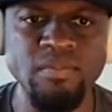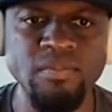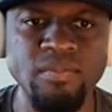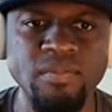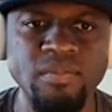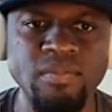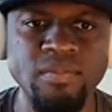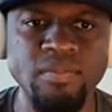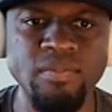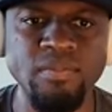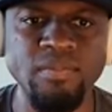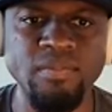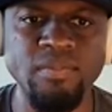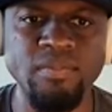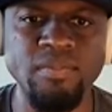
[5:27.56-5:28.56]

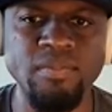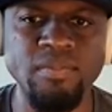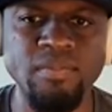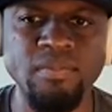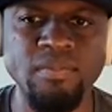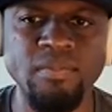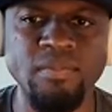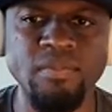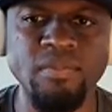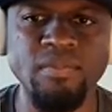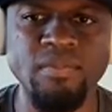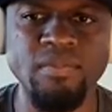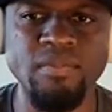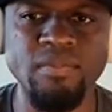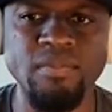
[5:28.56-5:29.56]

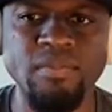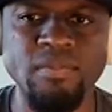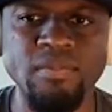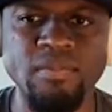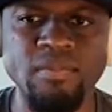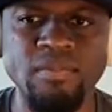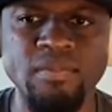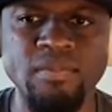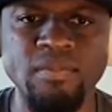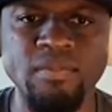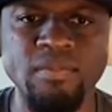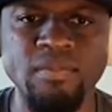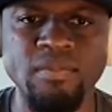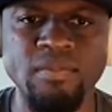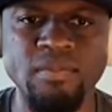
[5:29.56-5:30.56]

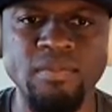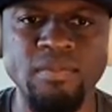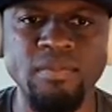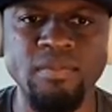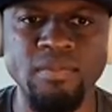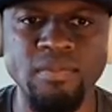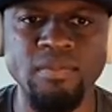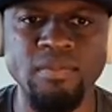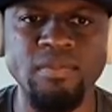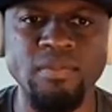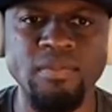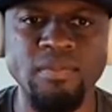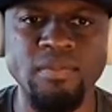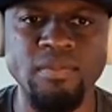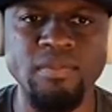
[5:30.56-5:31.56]

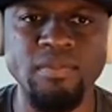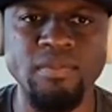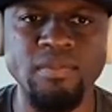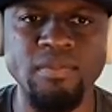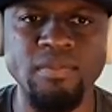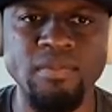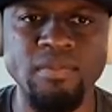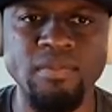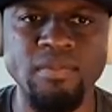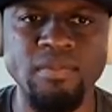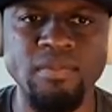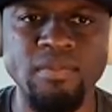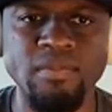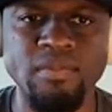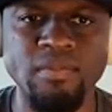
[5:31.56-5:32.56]

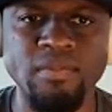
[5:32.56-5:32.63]
No words are spoken by the person on screen.